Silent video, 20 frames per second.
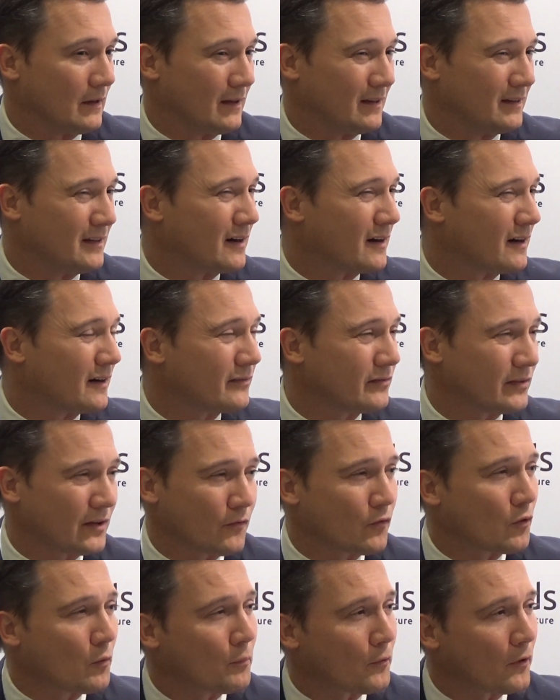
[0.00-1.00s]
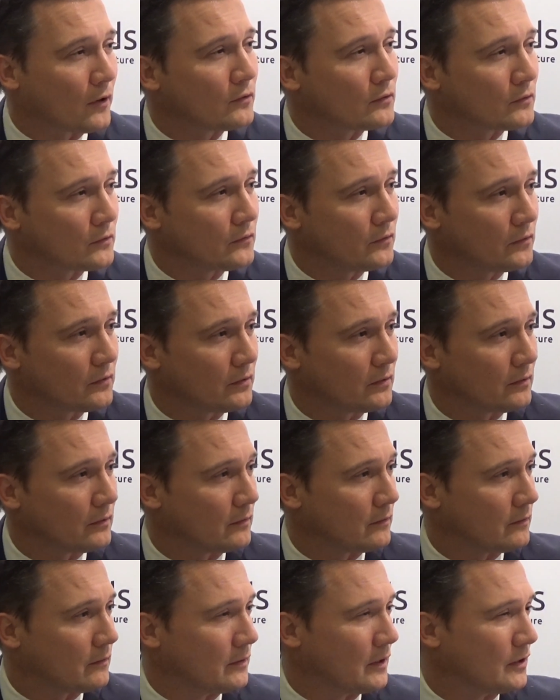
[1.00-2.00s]
There are several products
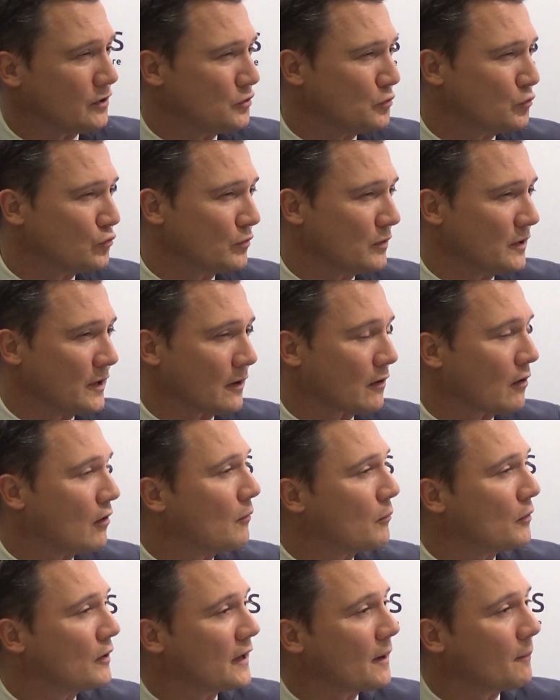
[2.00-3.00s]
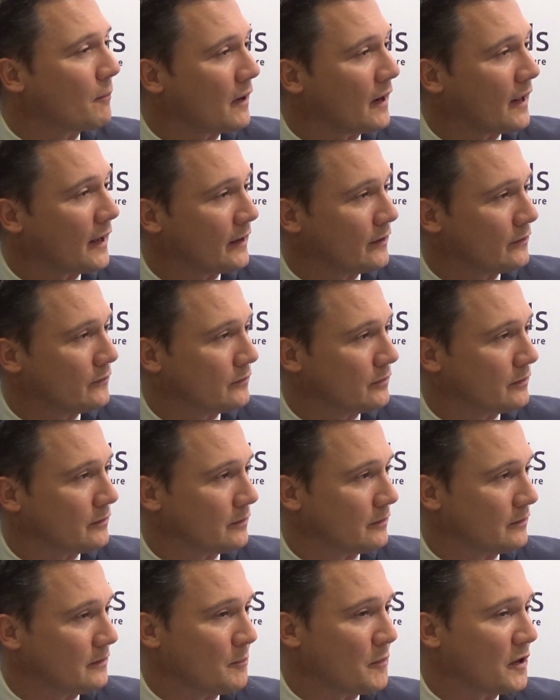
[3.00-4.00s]
that usually are commonly applied.
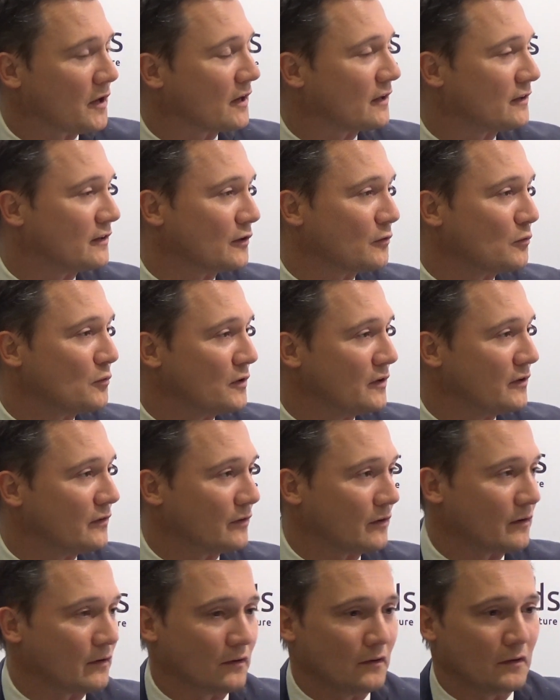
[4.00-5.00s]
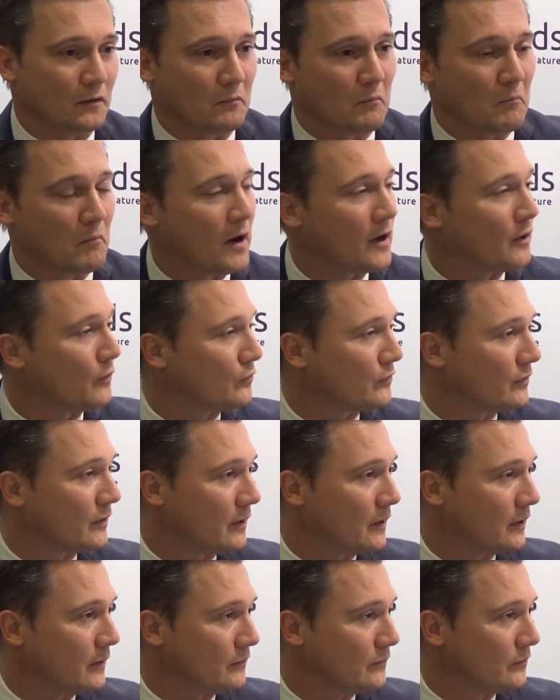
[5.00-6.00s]
The main categories are the
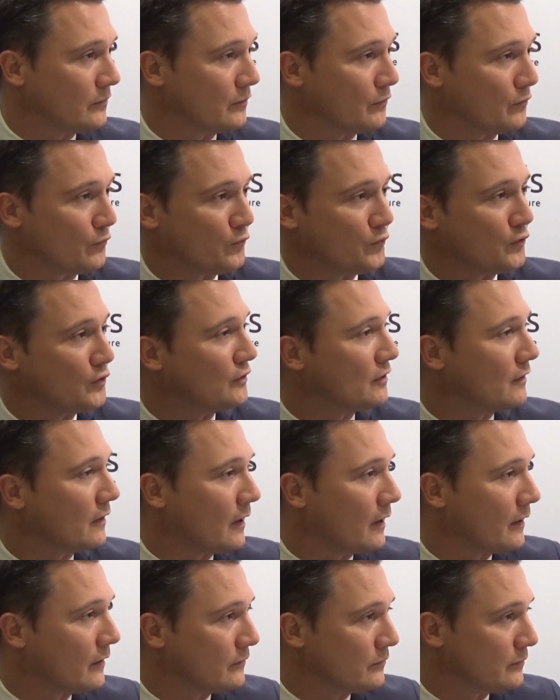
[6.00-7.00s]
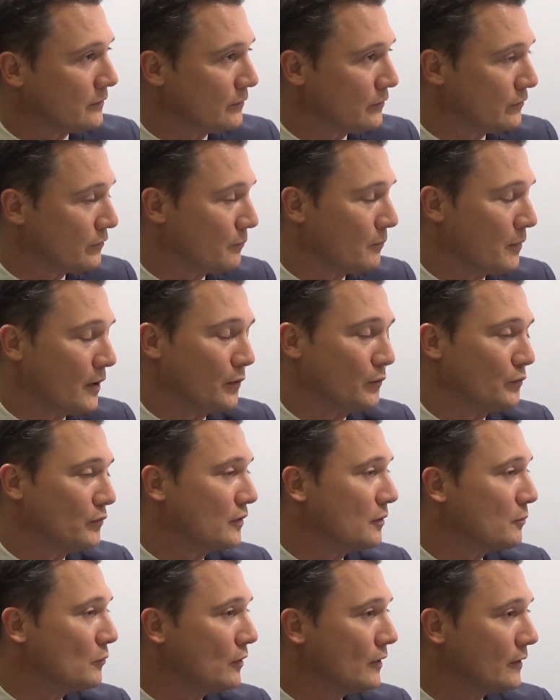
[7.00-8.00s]
biocides, fertilizers,
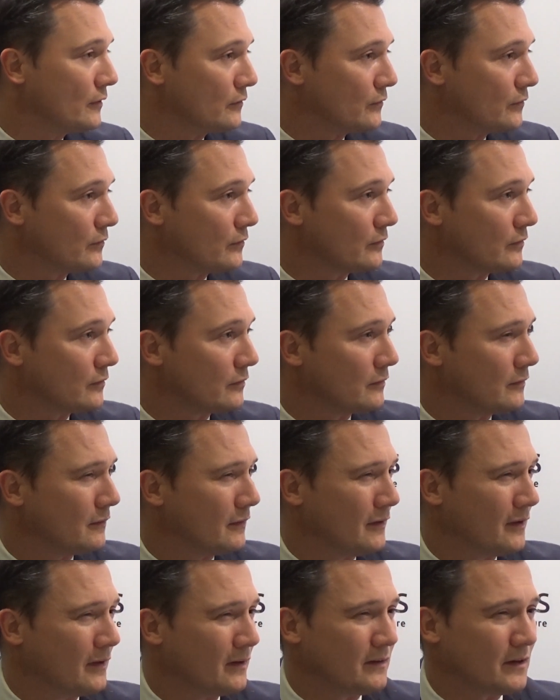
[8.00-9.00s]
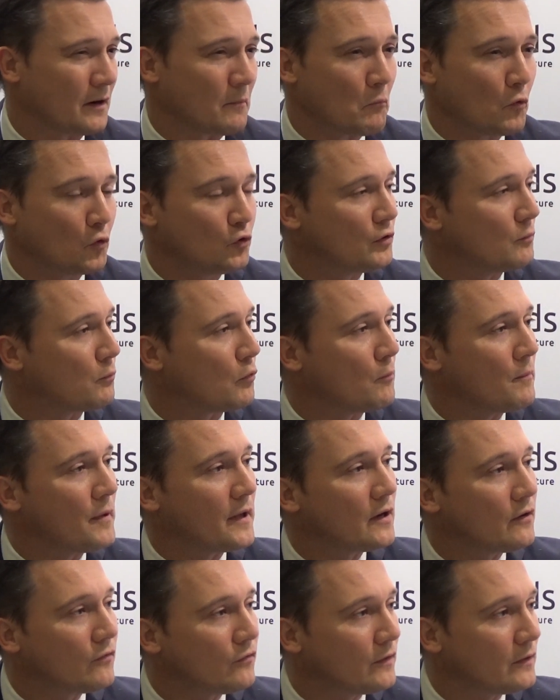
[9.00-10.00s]
biostimulants. There are multiple
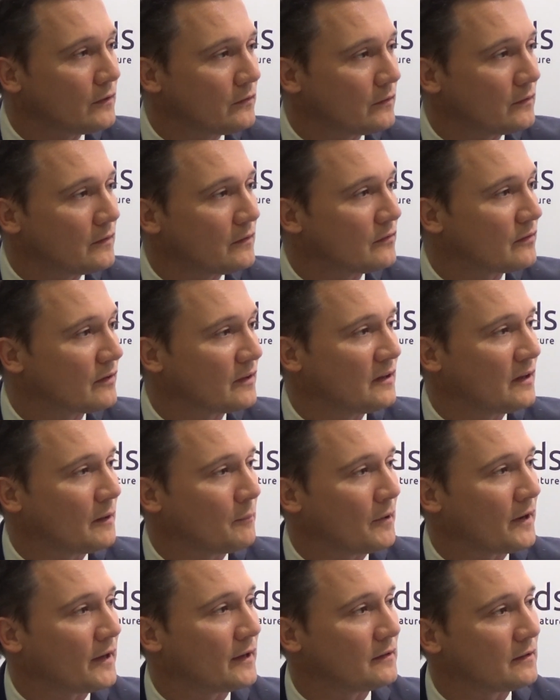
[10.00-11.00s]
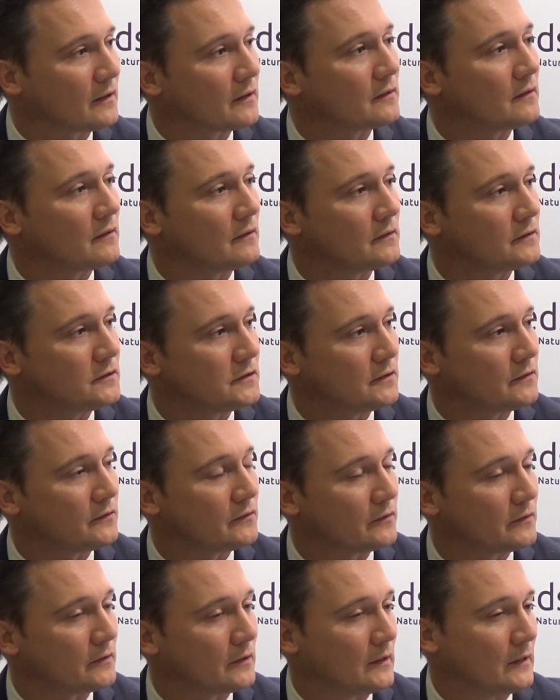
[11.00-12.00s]
benefits in the seed applied
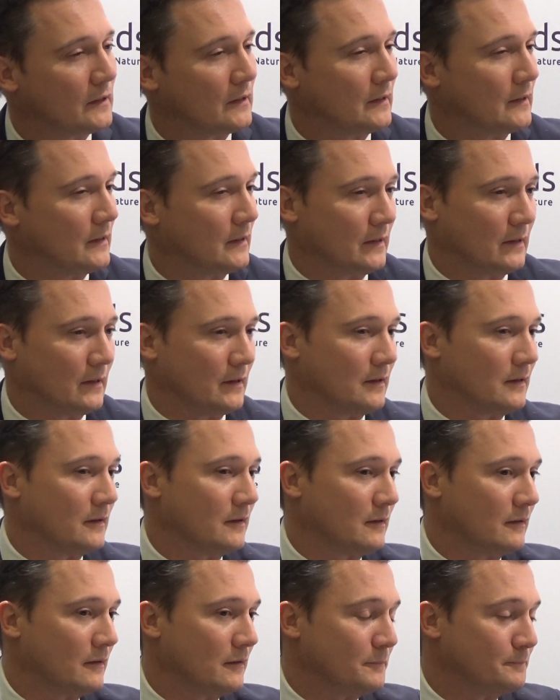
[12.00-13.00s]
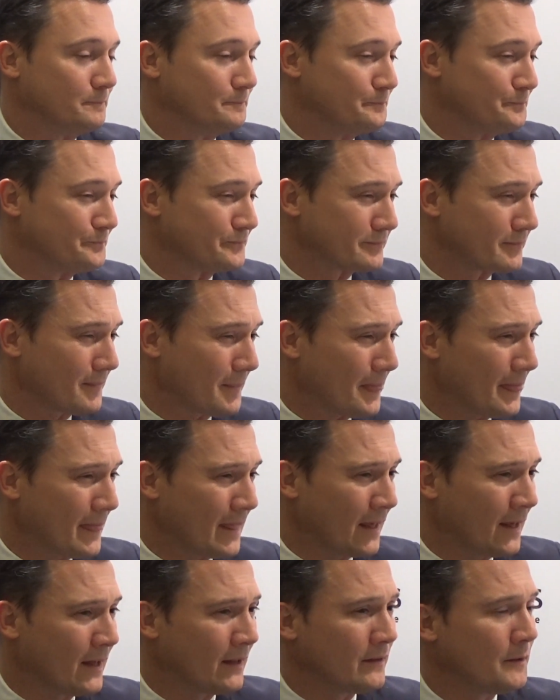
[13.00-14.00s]
technologies, and
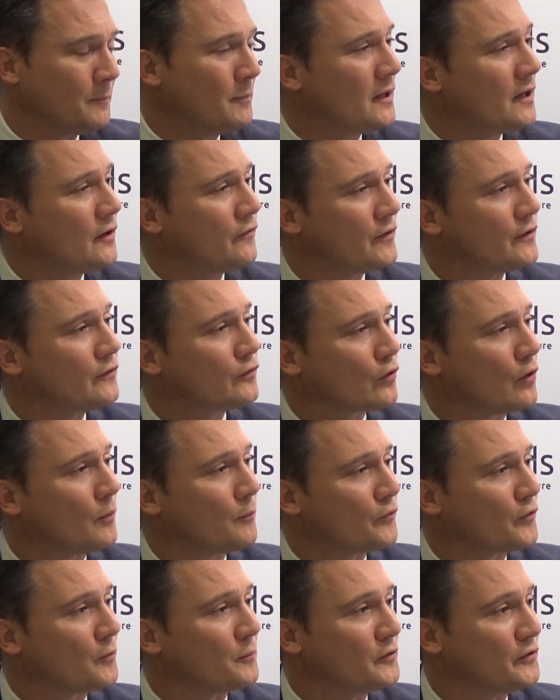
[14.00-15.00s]
the benefits come from